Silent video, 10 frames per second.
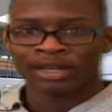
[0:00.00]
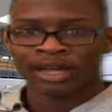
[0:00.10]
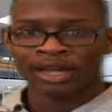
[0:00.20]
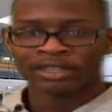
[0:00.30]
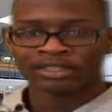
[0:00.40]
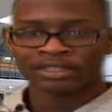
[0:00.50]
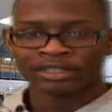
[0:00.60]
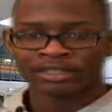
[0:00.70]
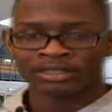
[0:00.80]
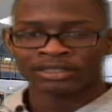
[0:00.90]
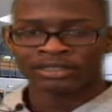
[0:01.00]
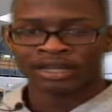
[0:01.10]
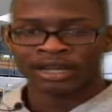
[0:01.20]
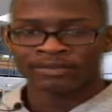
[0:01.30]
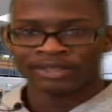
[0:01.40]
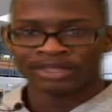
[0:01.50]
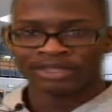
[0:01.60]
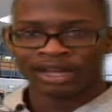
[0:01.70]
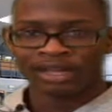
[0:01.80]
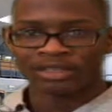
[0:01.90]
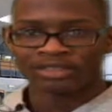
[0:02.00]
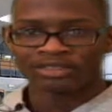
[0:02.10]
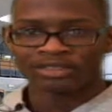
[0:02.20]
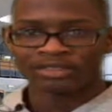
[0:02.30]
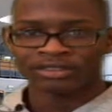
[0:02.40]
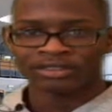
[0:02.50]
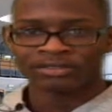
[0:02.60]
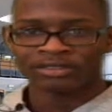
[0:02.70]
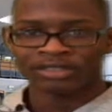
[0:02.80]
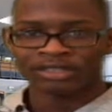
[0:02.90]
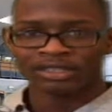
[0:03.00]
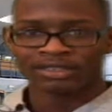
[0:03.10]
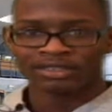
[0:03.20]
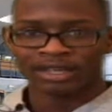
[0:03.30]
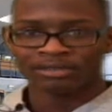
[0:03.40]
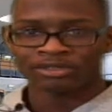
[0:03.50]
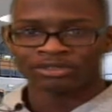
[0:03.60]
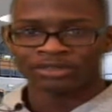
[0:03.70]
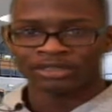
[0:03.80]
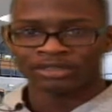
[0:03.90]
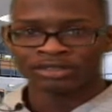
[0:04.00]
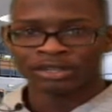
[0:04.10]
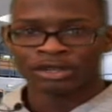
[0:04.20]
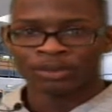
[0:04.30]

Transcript: Higher tier Ivy League colleges usually accept students